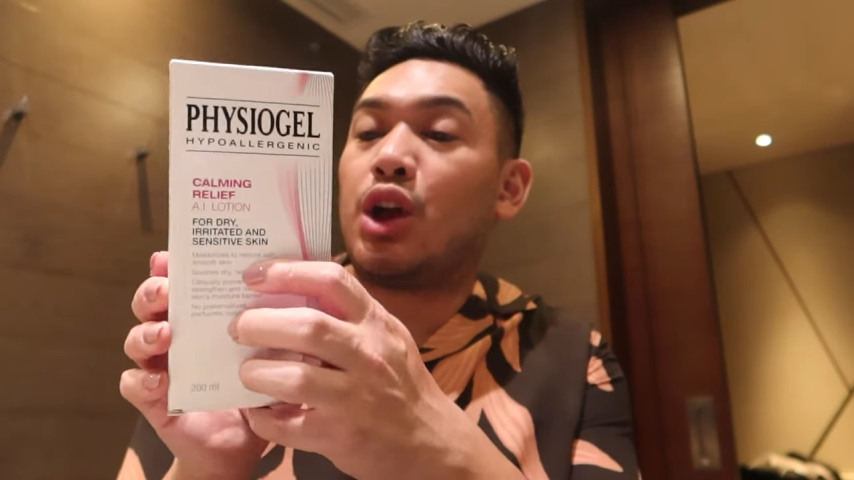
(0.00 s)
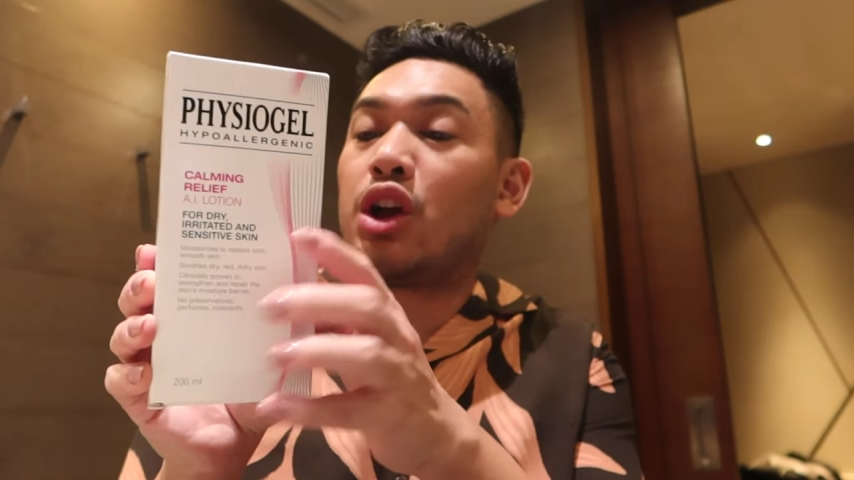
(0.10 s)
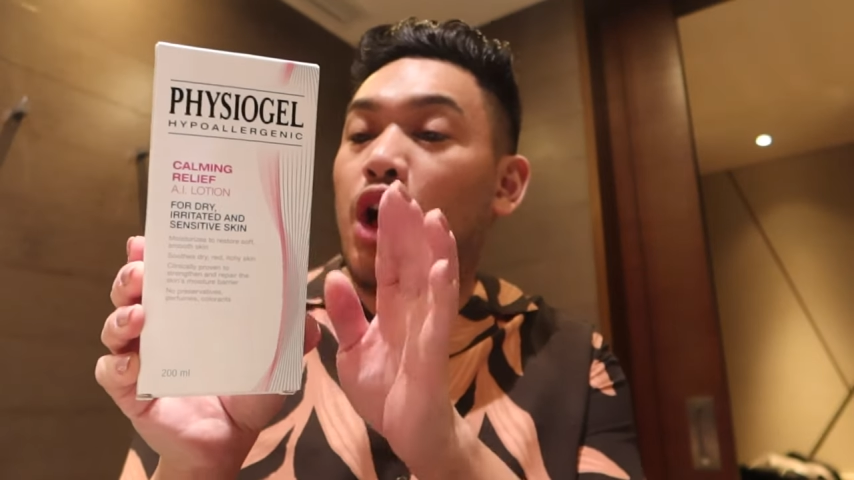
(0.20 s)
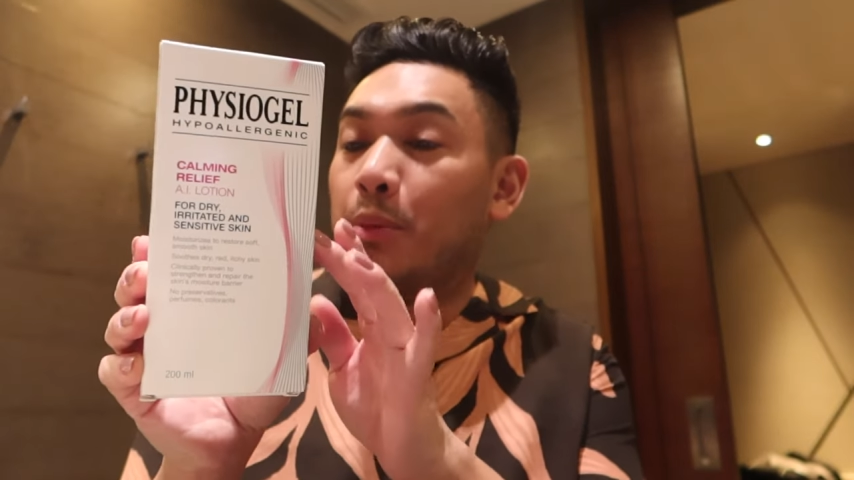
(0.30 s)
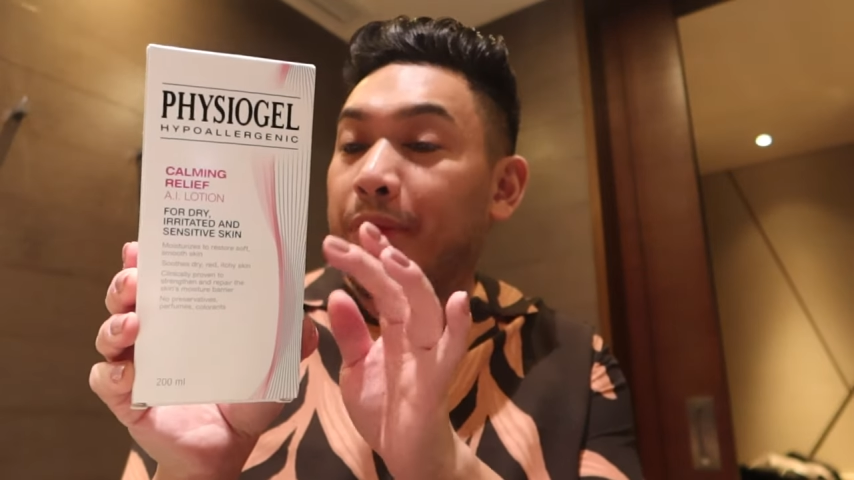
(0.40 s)

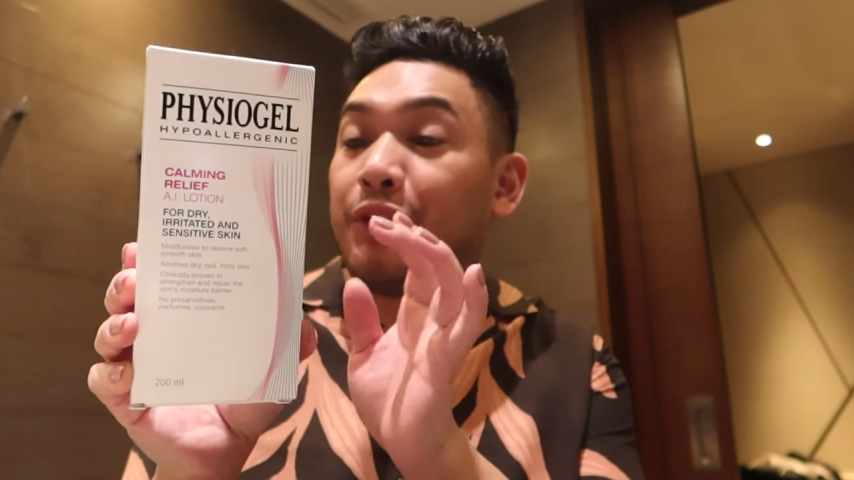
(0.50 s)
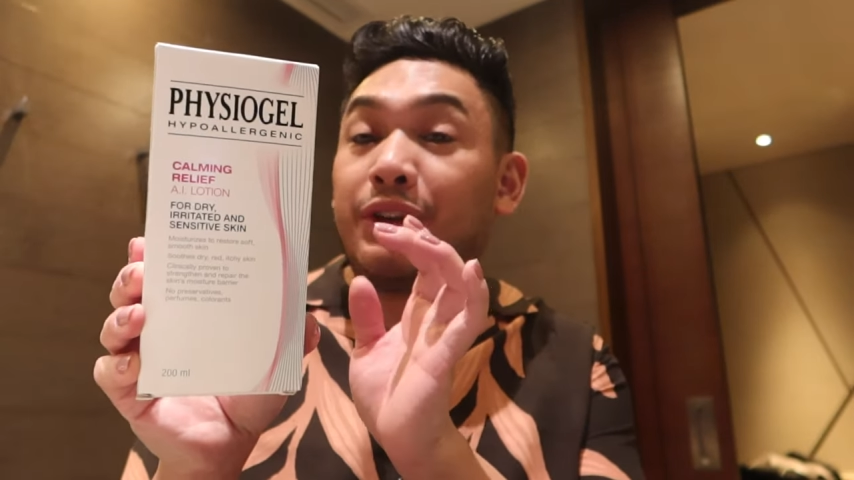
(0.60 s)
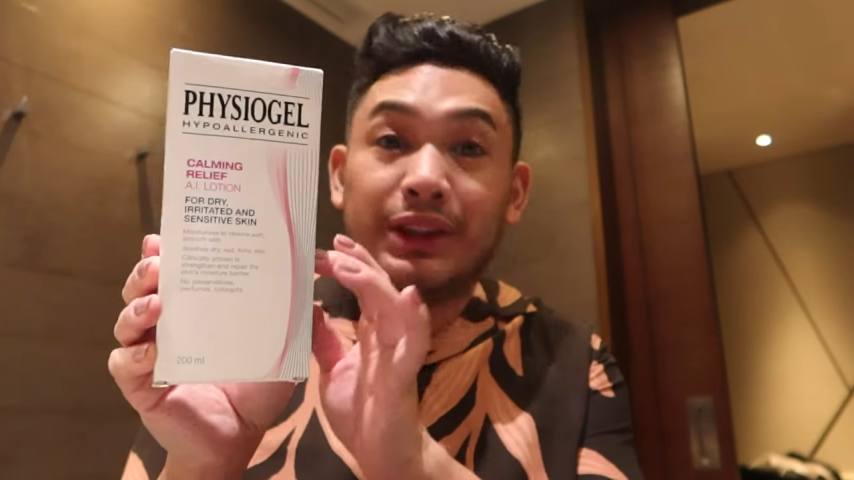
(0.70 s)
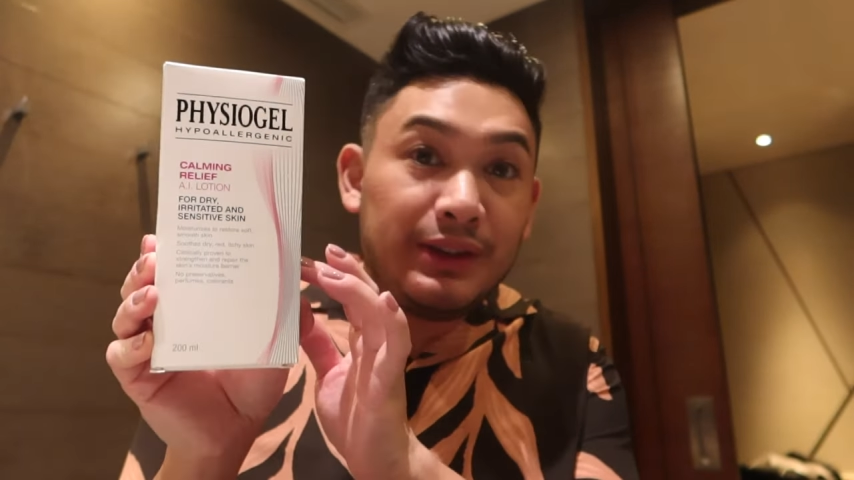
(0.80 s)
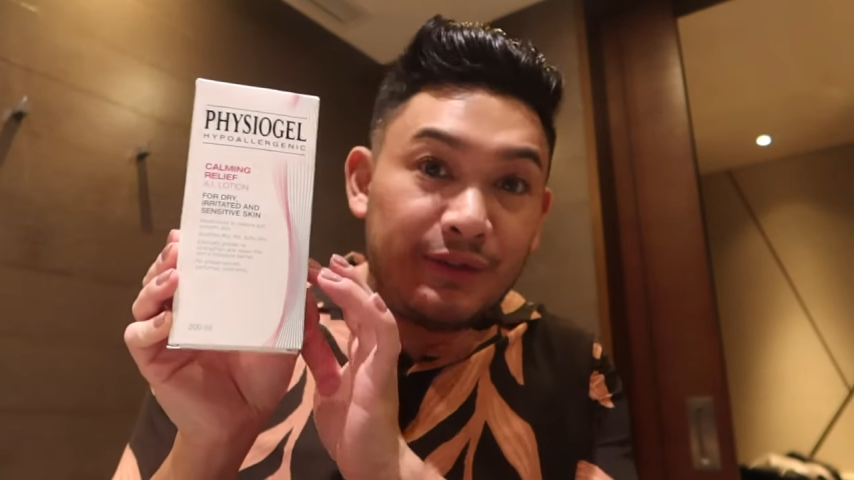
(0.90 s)
calming
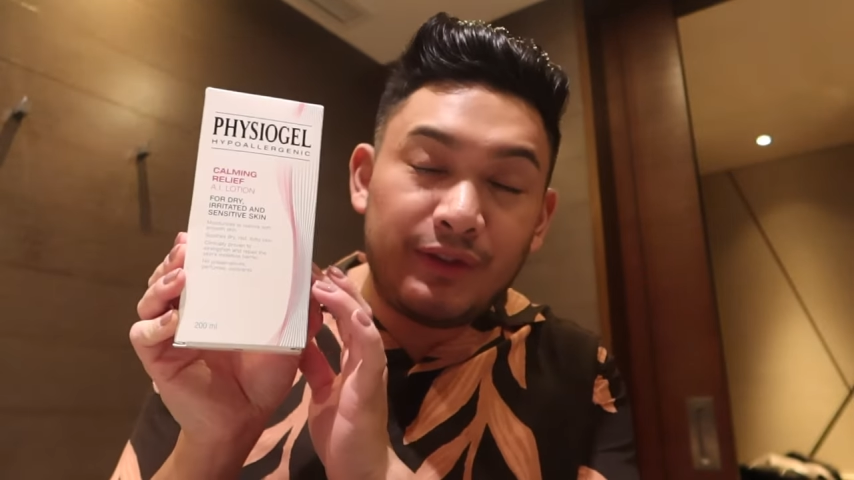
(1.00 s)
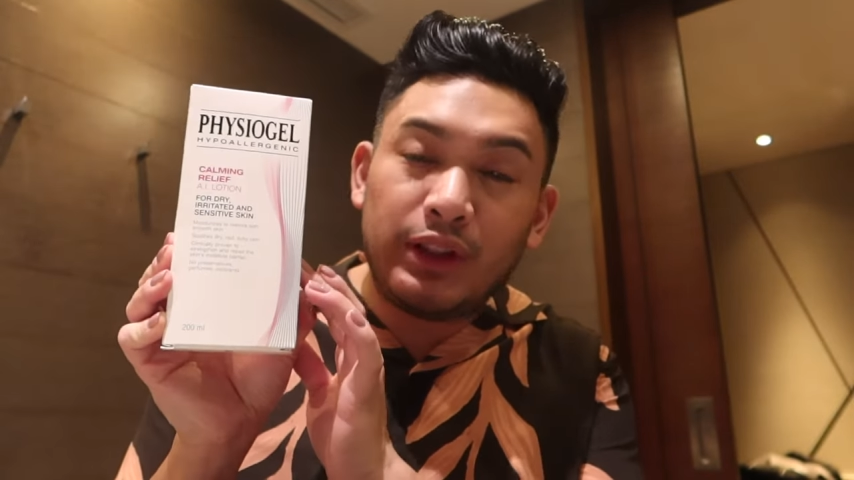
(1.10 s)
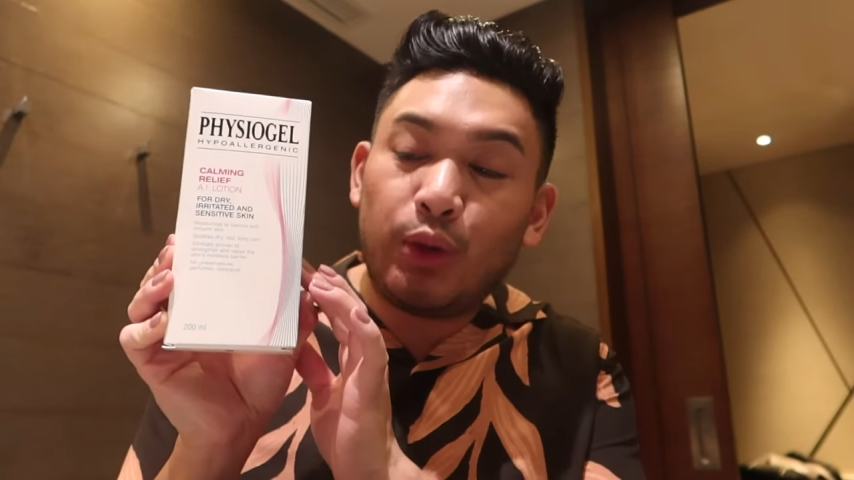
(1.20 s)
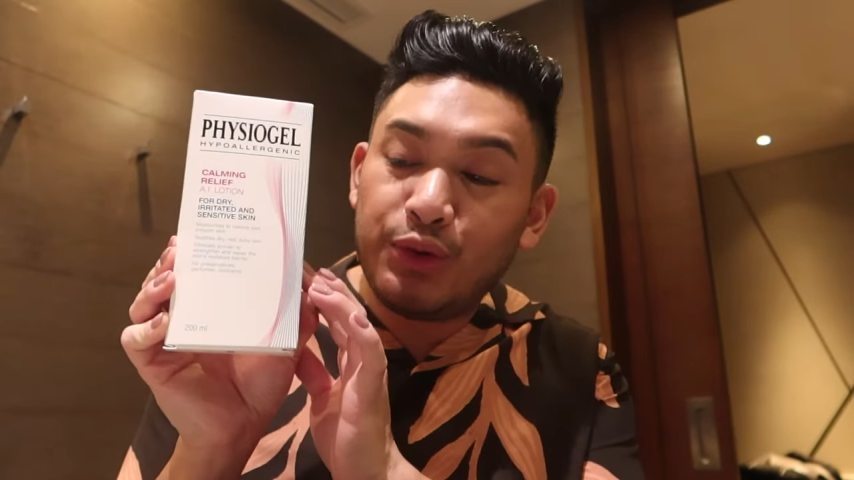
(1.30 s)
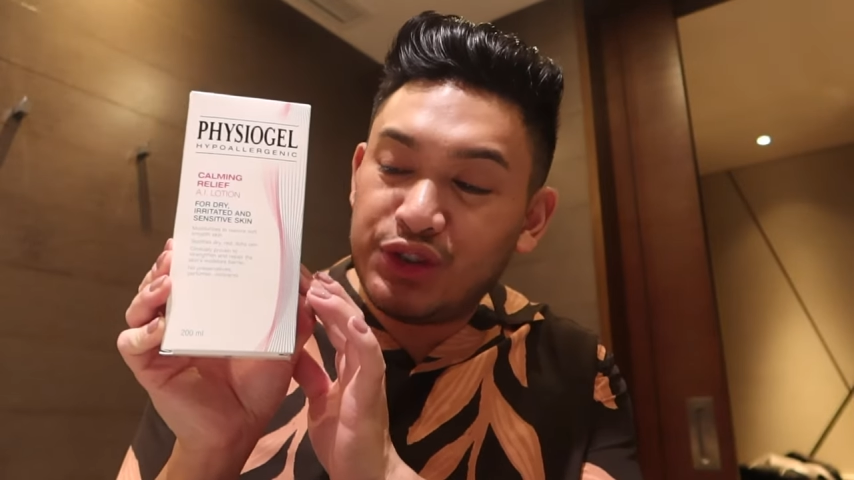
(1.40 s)

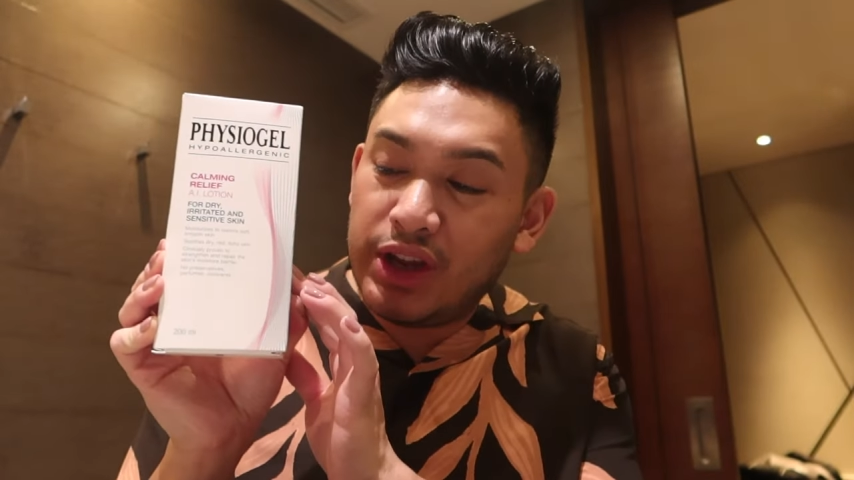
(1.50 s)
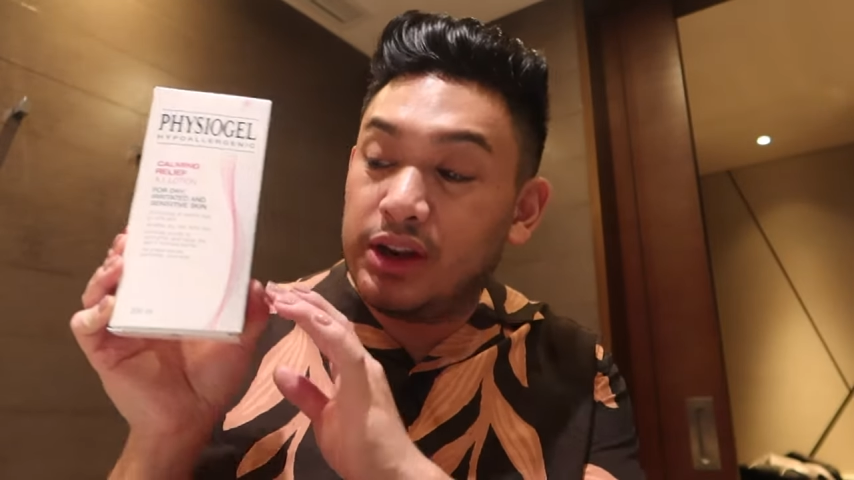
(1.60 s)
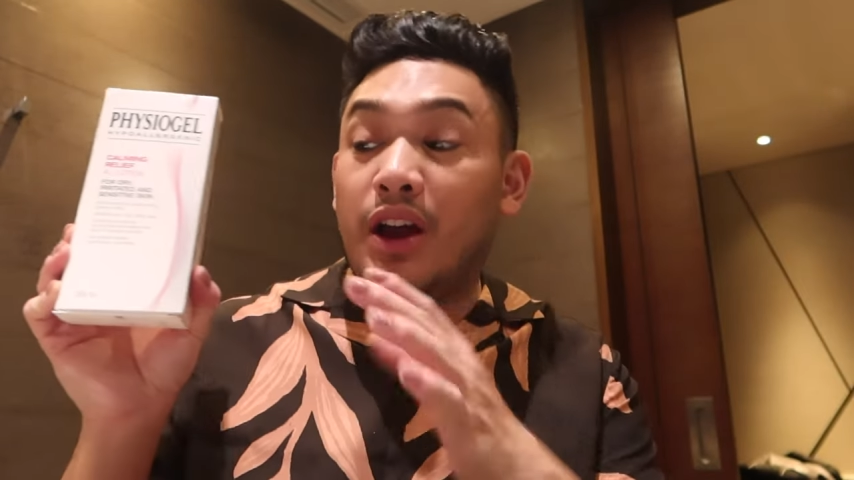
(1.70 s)
relief lotion,